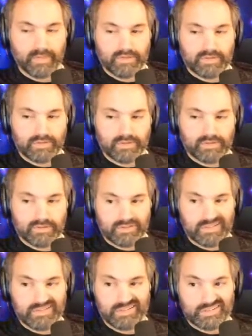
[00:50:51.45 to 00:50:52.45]
So there's
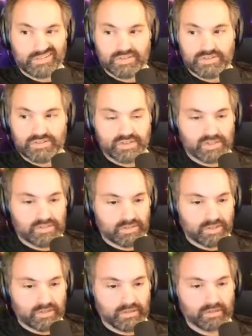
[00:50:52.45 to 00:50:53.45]
strategic decisions as to
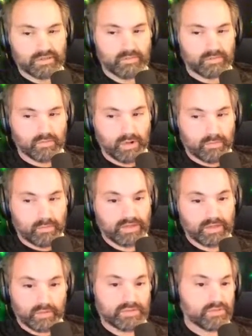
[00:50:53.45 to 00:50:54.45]
like, where am I
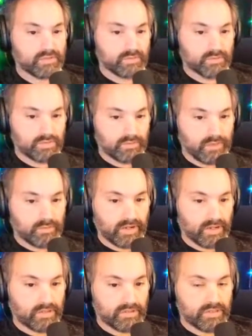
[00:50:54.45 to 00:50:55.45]
going to spend my
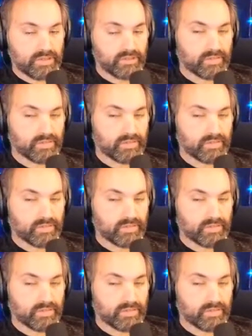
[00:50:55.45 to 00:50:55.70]
energy?